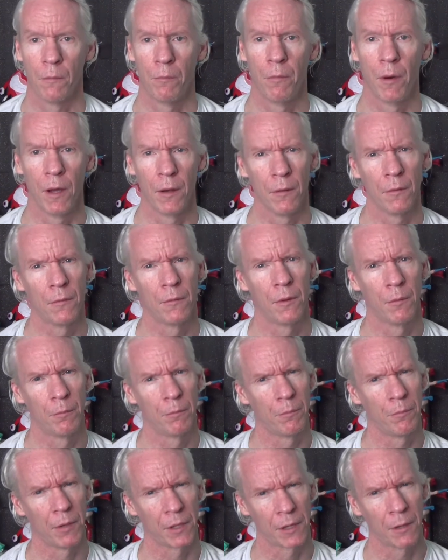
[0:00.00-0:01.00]

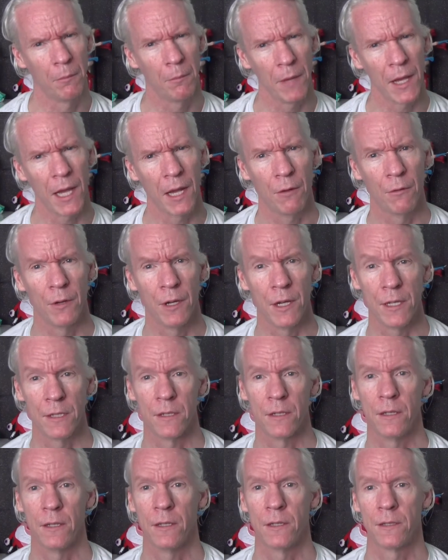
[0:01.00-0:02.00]
but the main
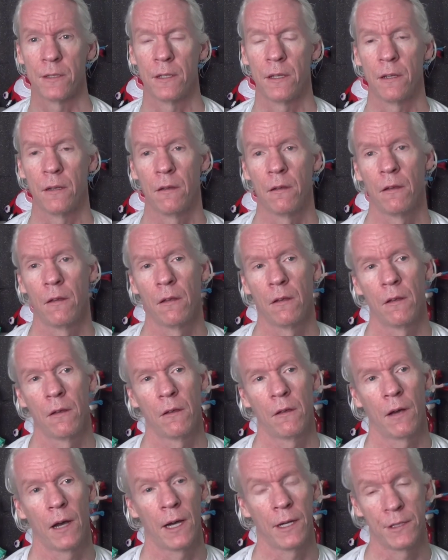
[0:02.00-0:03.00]
reason is that
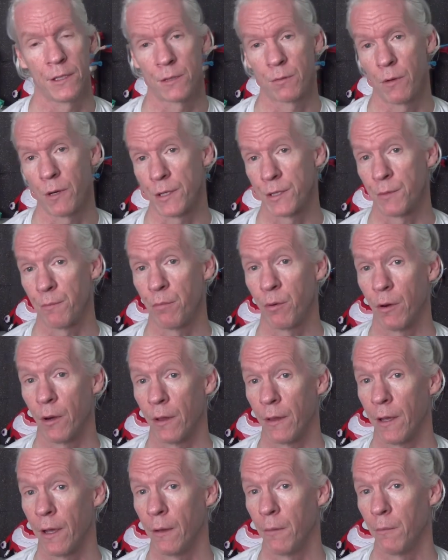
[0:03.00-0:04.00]
I just want to
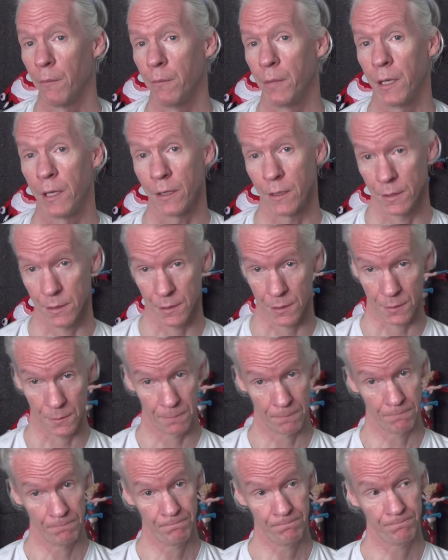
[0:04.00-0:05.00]
support them because
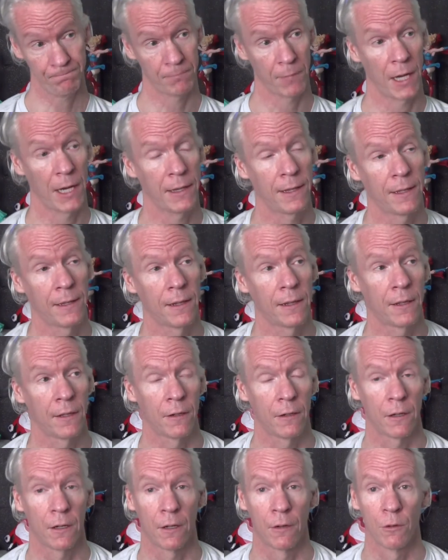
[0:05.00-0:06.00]
I think that
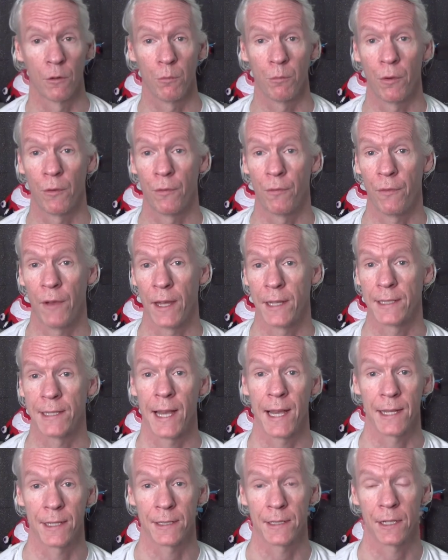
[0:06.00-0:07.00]
they're a group of
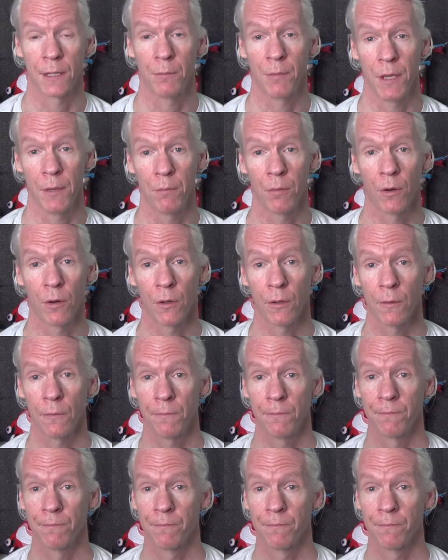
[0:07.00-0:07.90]
fantastic people,